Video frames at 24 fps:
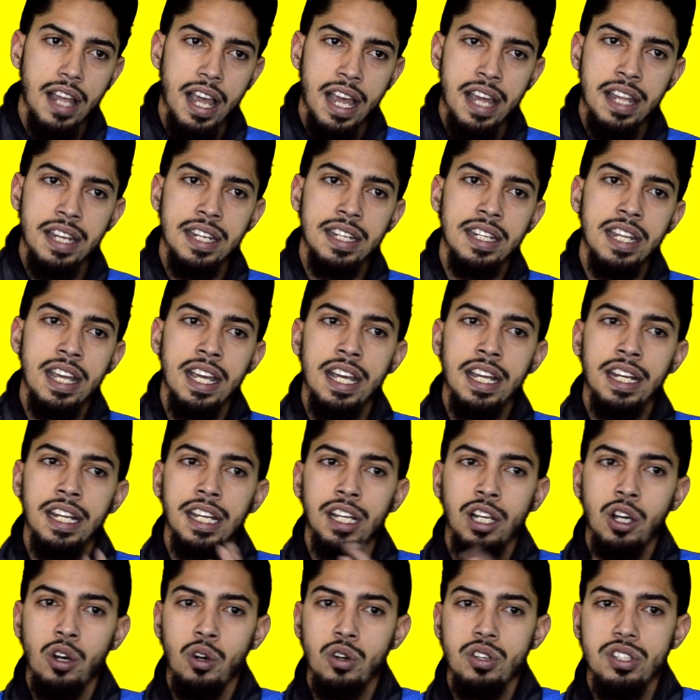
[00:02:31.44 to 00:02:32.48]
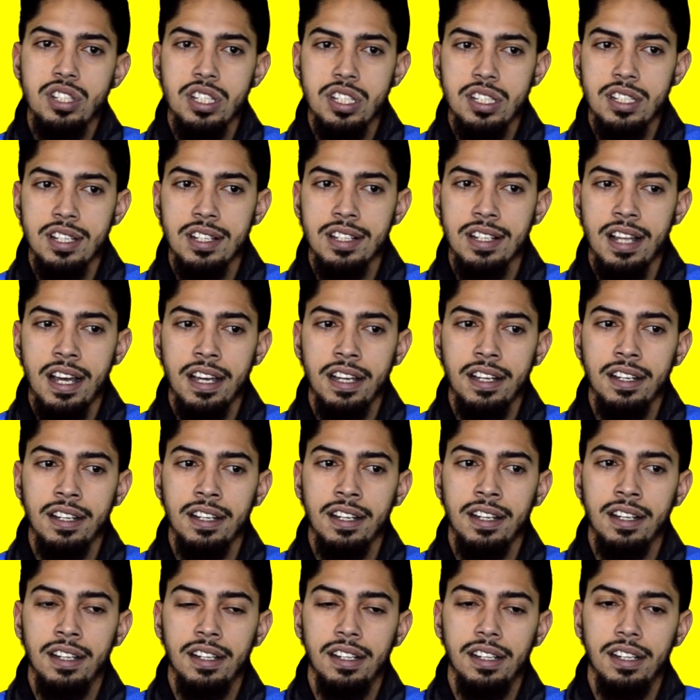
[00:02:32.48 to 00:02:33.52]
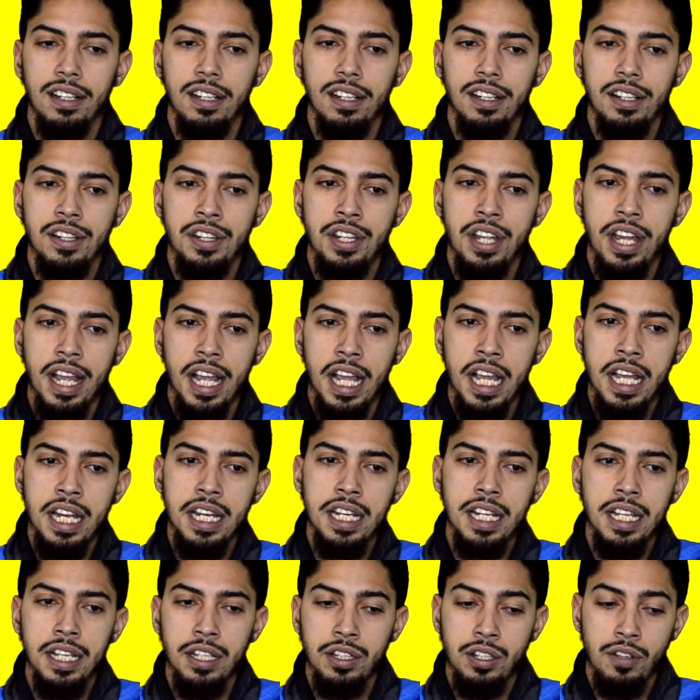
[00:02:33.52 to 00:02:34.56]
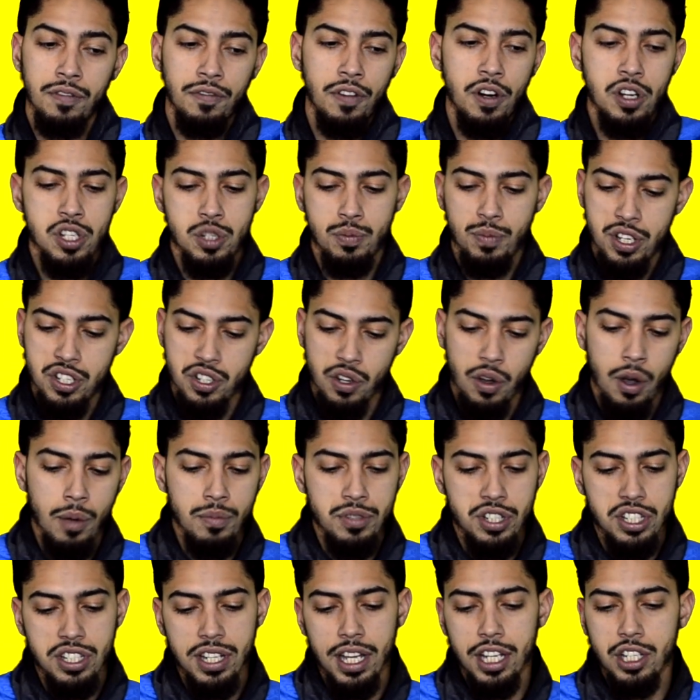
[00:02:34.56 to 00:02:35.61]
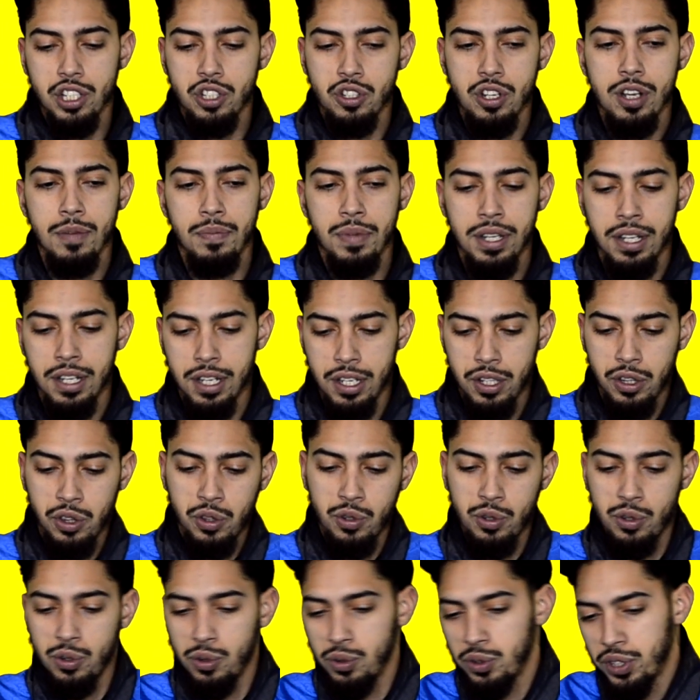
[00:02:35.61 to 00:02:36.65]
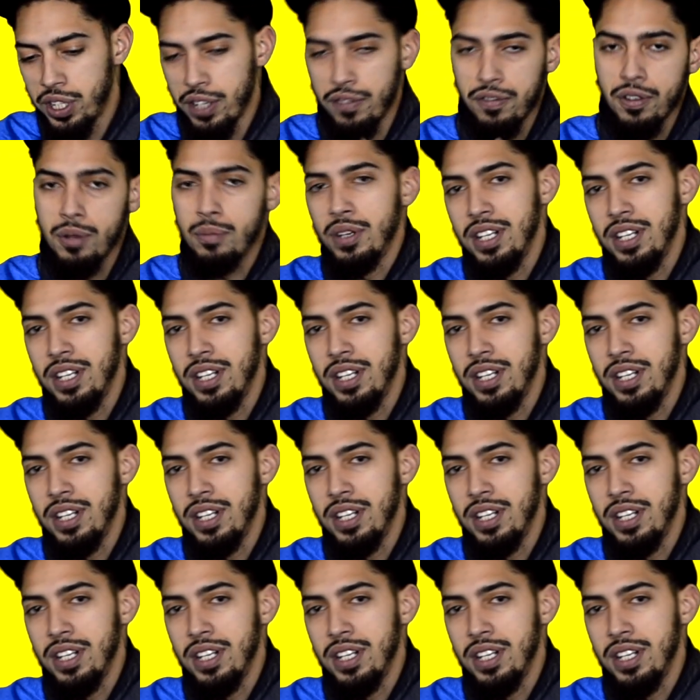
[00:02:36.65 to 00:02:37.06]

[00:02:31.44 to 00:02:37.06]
and then it goes into like the ending, the first bridge. So I'm just like tripping through different